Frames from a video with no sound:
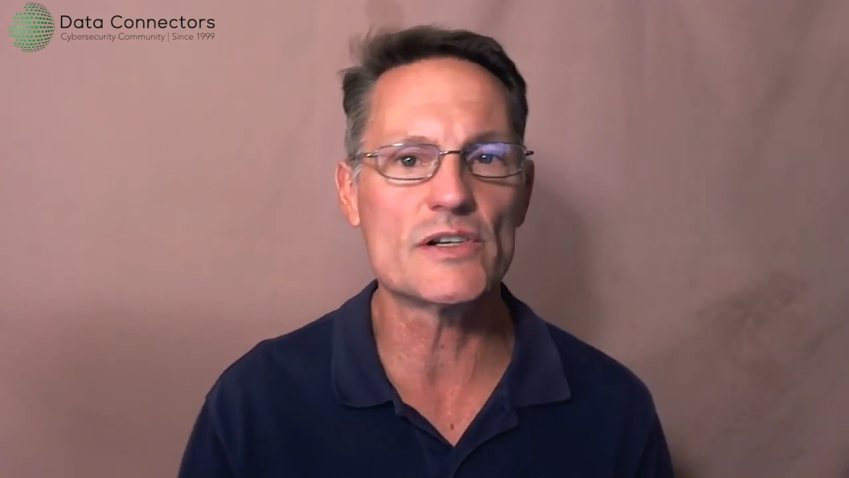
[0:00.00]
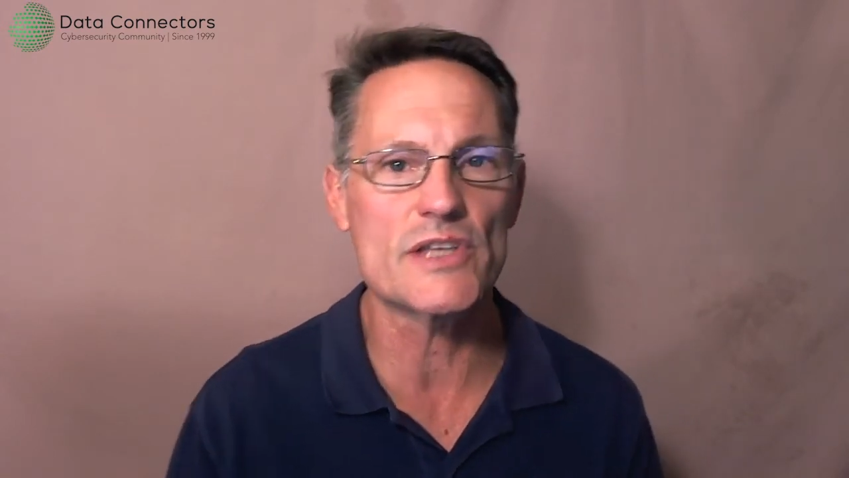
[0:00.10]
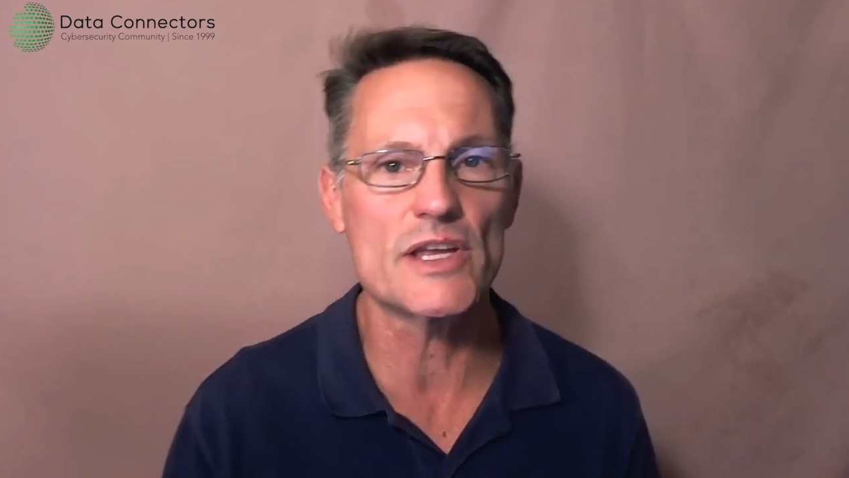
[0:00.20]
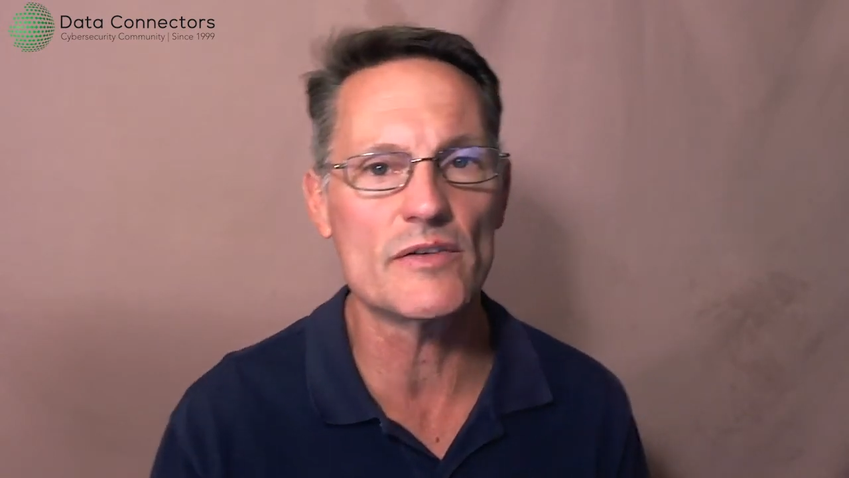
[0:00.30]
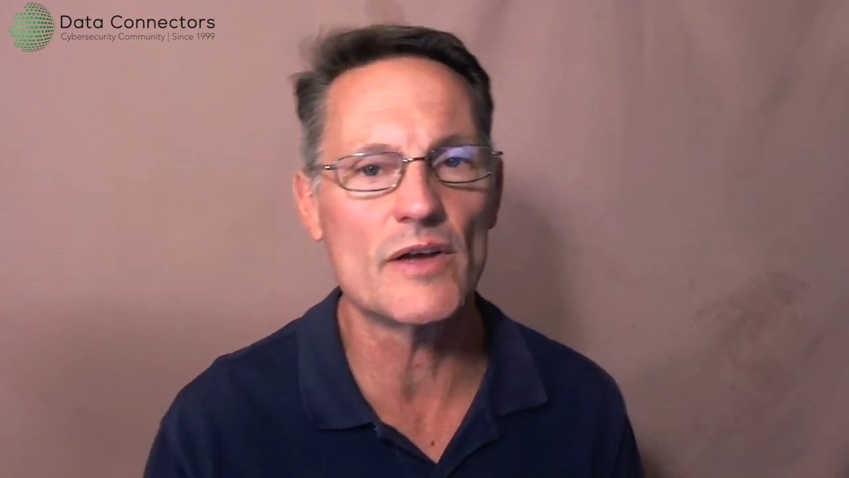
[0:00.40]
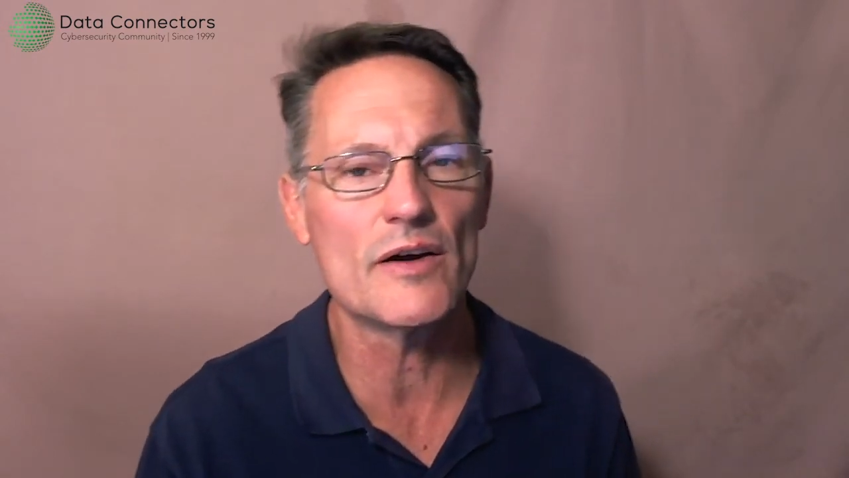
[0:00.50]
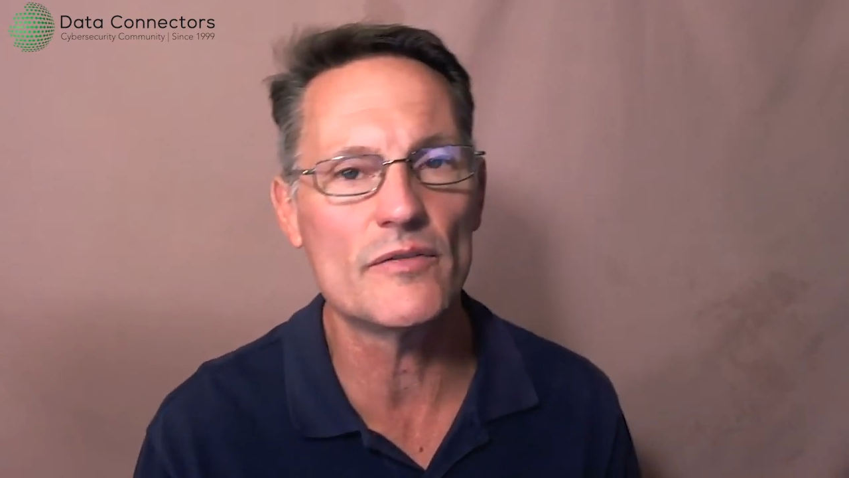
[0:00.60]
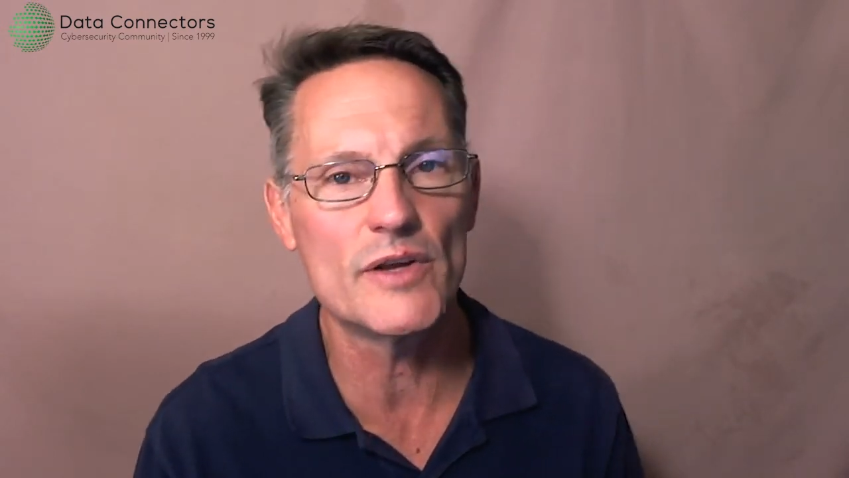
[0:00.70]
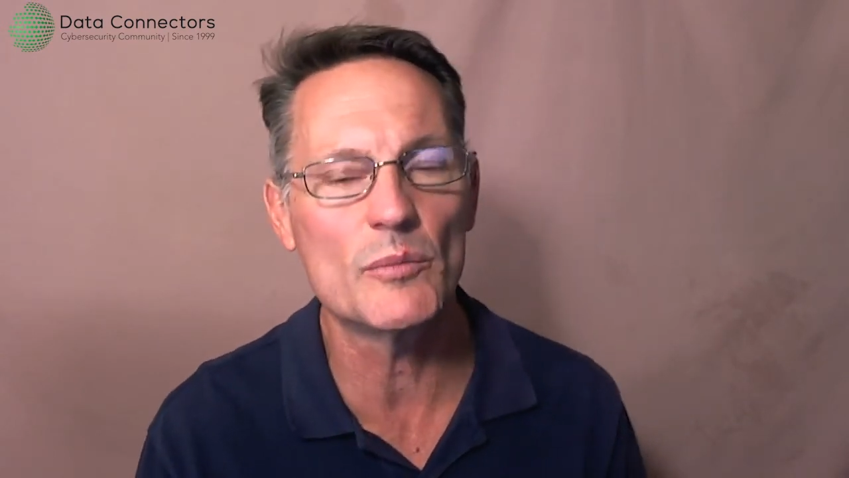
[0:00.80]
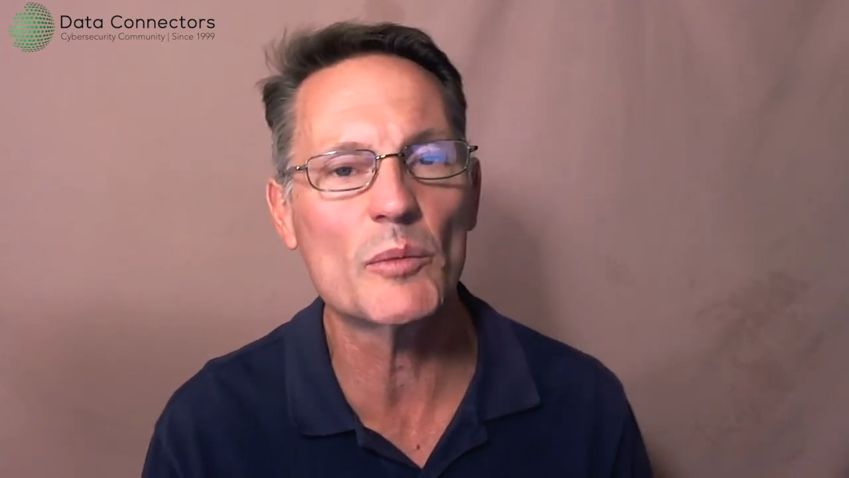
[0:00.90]
It's a
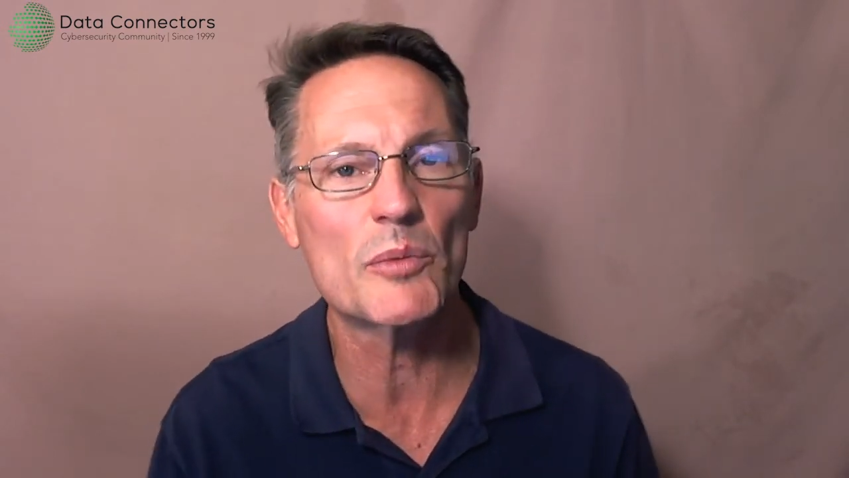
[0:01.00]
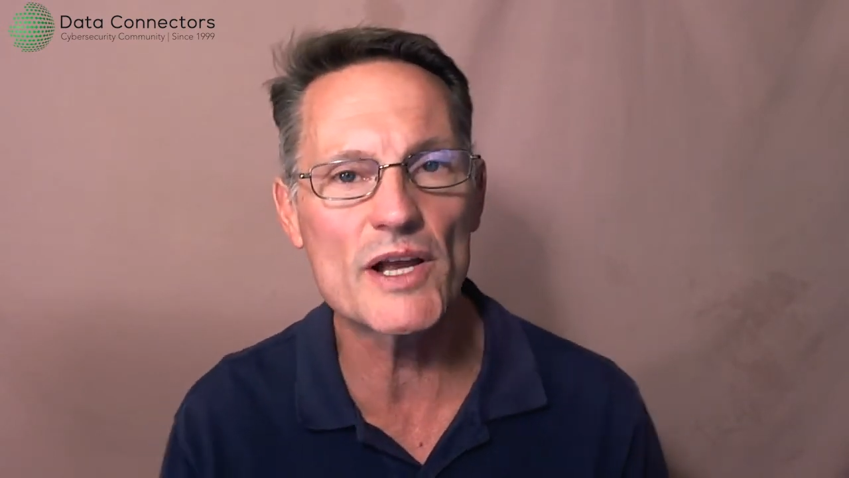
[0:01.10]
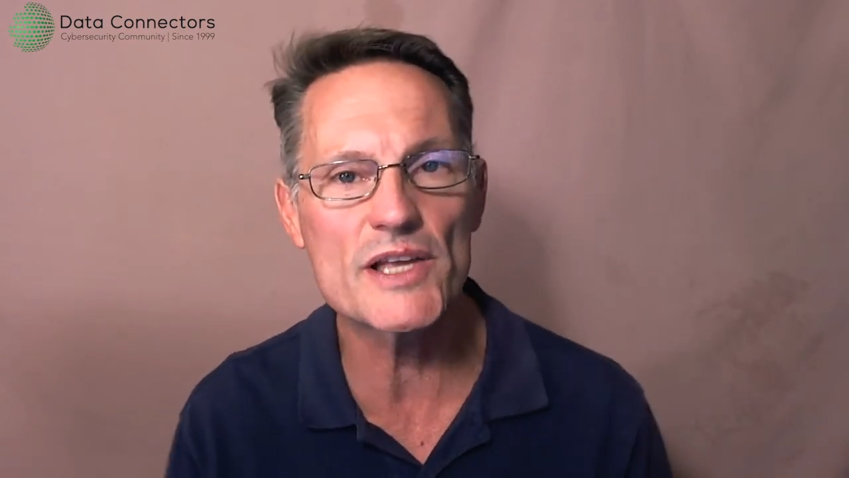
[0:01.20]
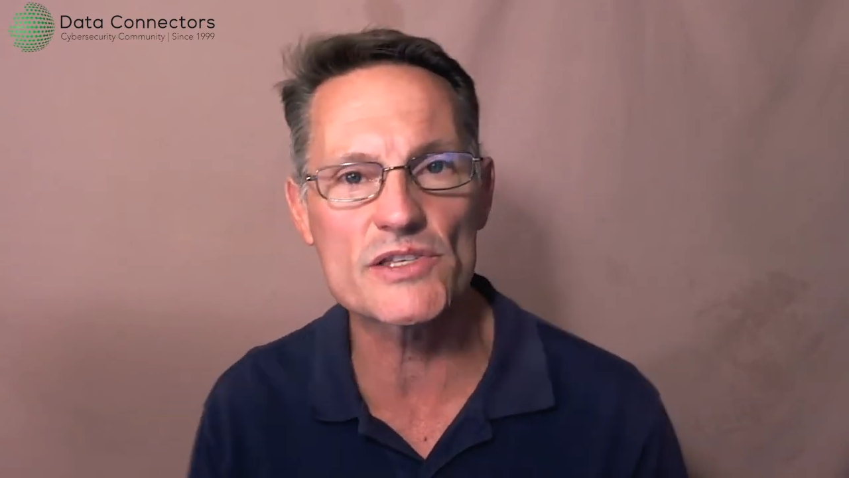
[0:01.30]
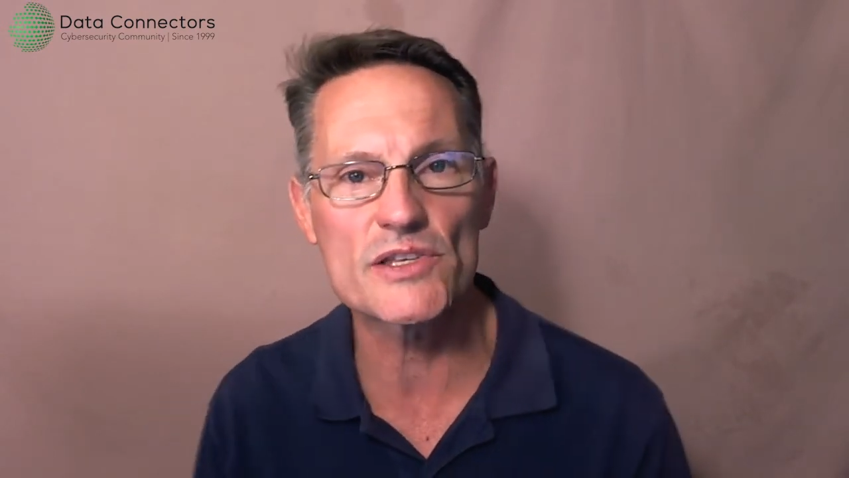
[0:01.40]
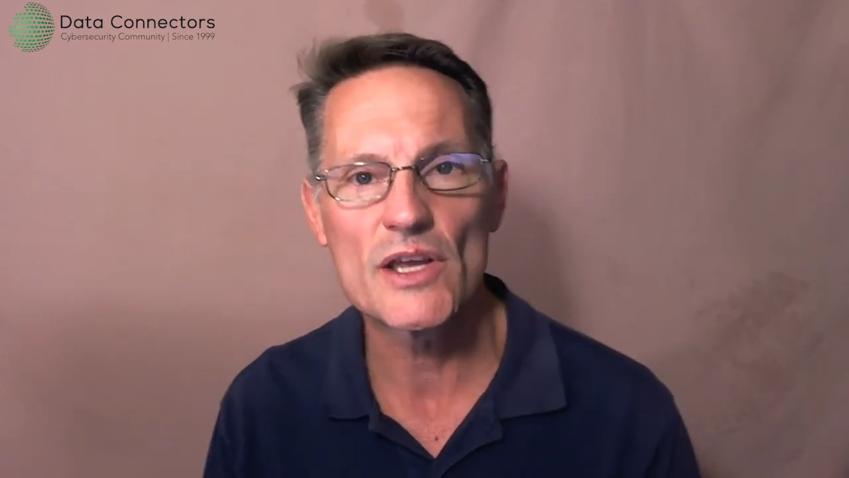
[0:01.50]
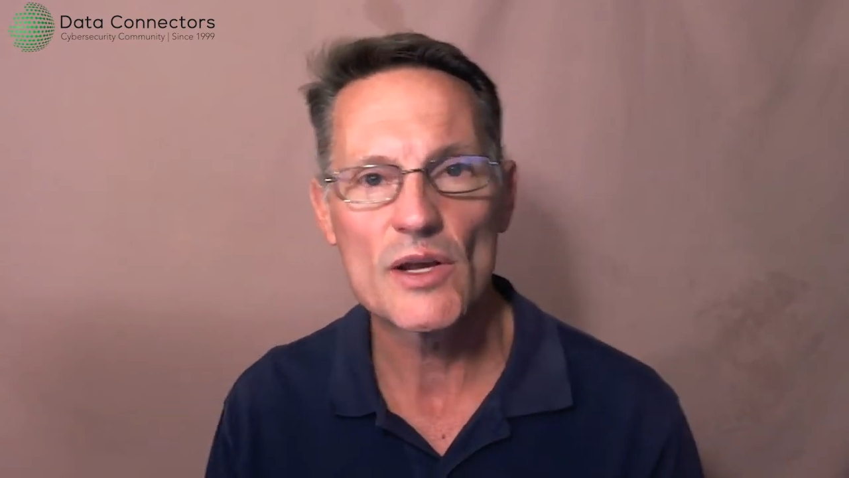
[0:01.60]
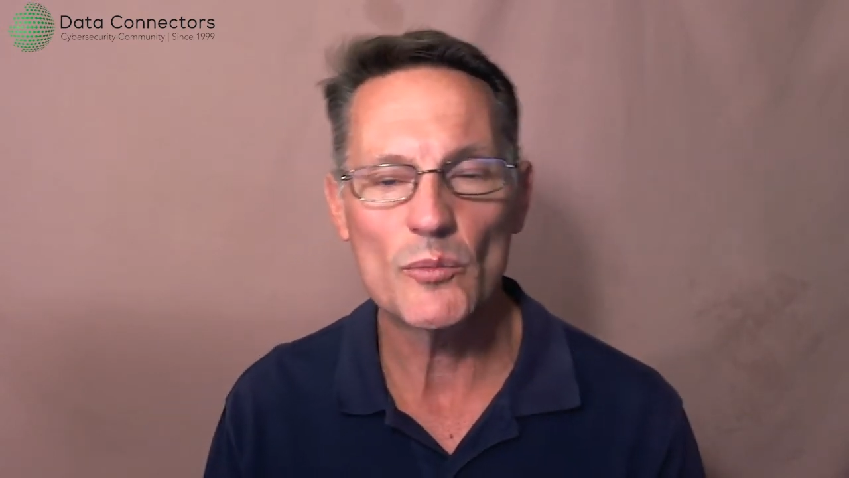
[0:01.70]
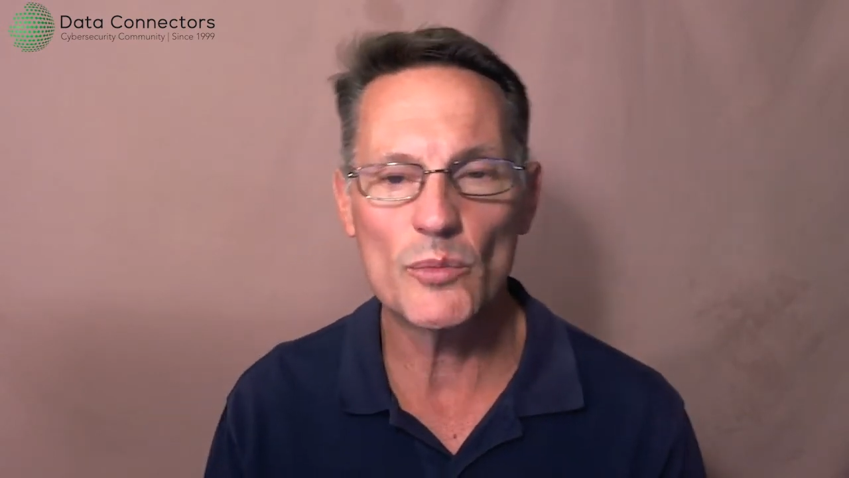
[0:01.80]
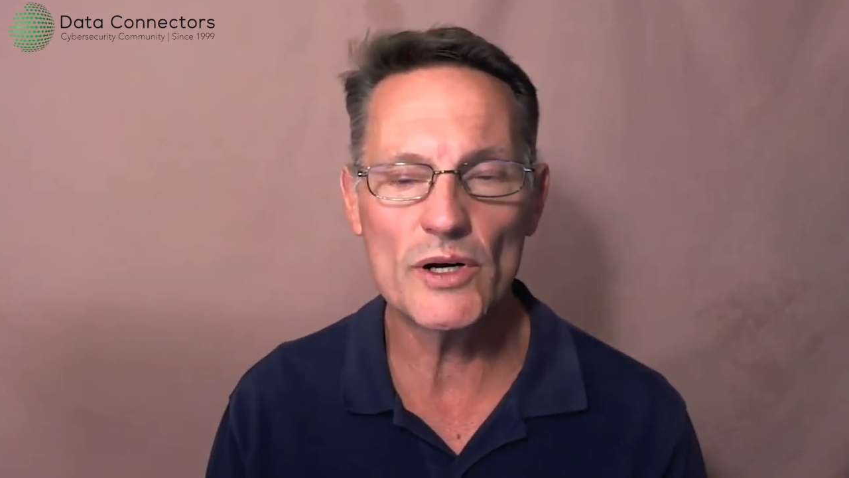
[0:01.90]
VMware Press
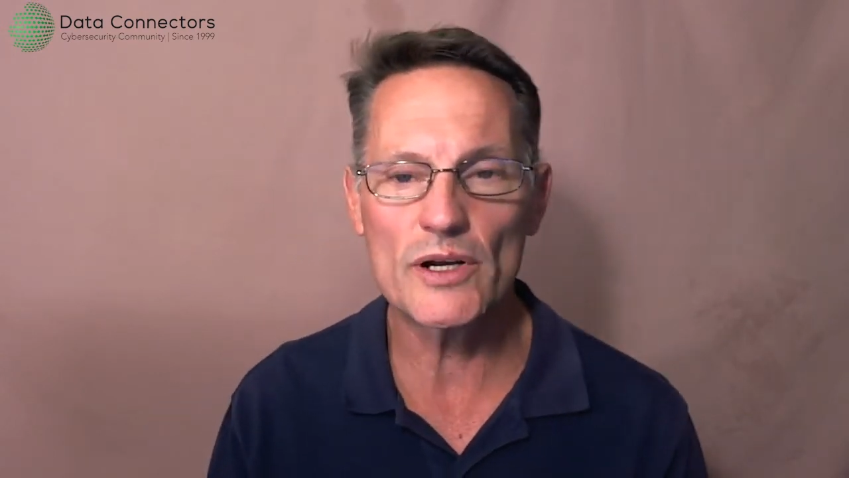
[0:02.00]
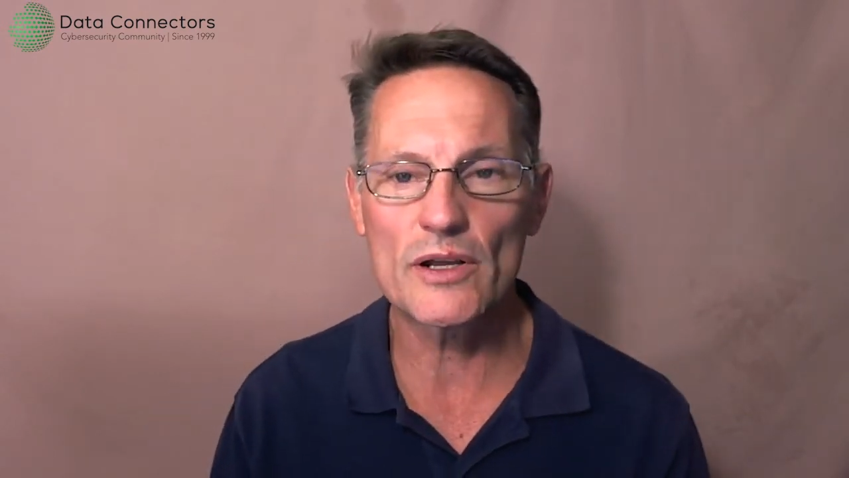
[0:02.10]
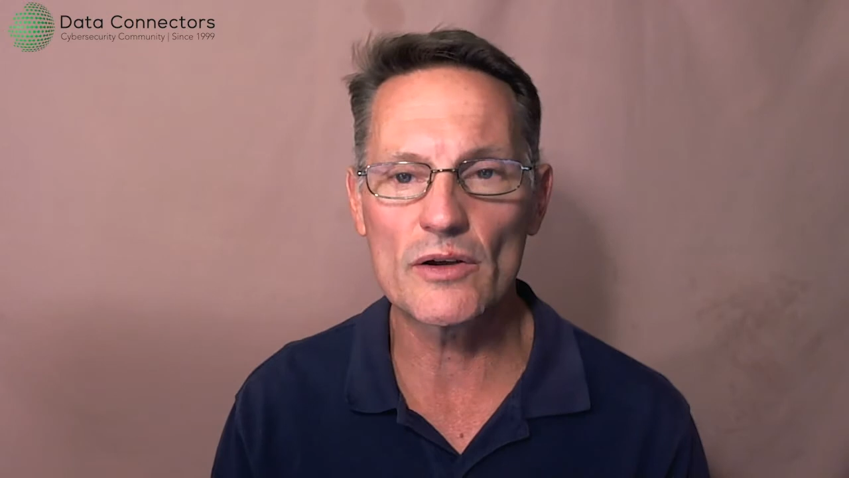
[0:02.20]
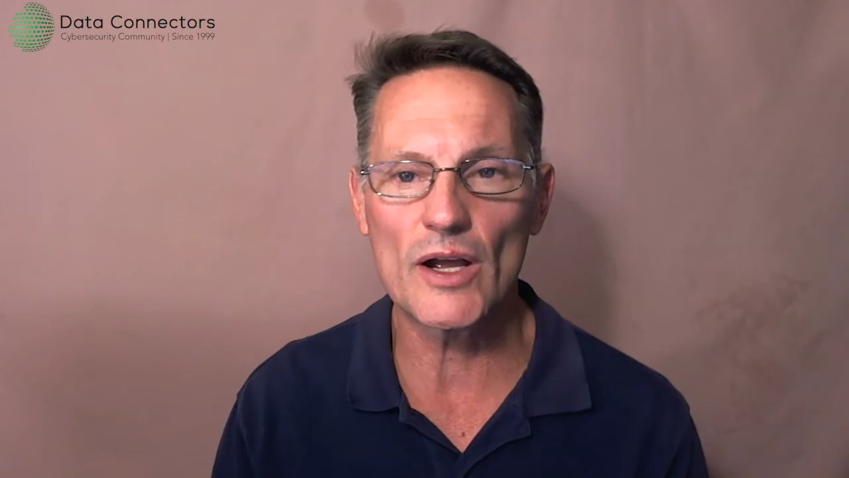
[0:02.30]
book